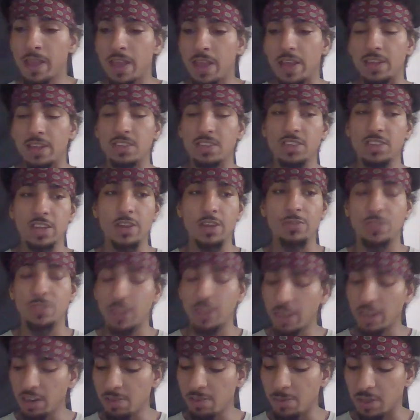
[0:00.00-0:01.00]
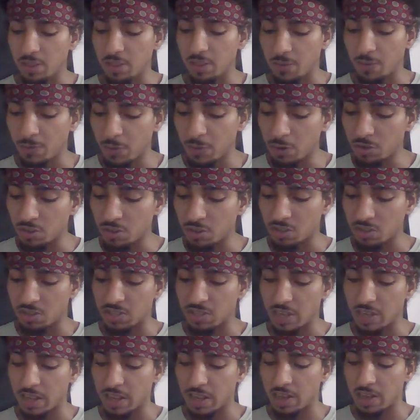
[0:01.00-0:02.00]
Instead of thinking about the future,
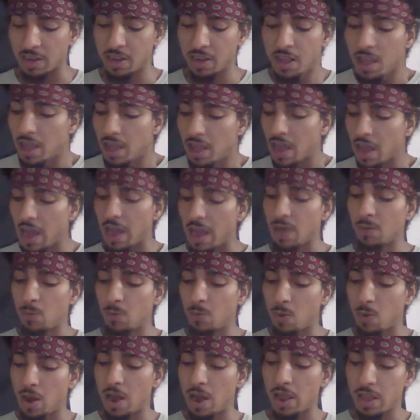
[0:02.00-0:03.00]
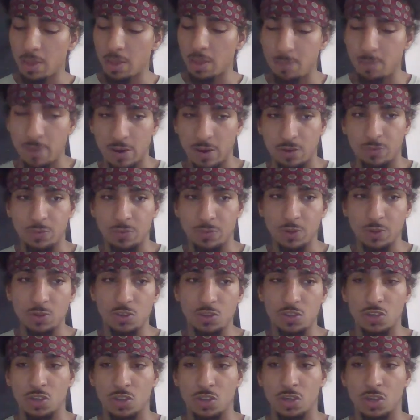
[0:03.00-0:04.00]
saying, I want a better
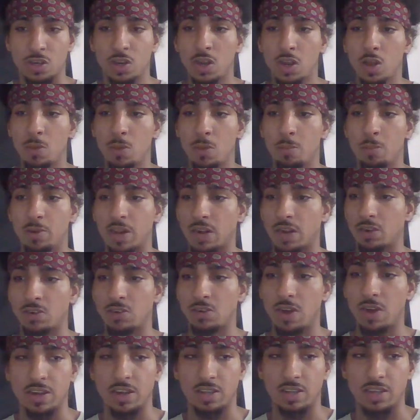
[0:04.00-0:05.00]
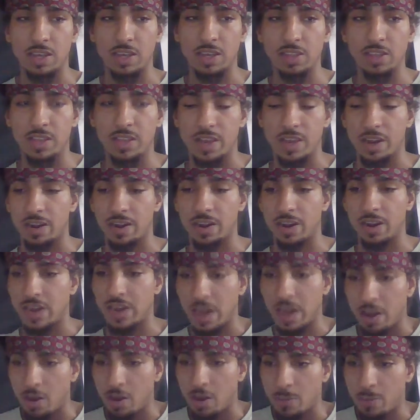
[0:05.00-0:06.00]
future, but I don't know how to get there. And
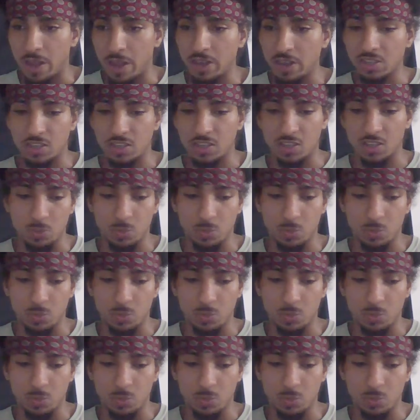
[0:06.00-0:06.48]
now I'm anxious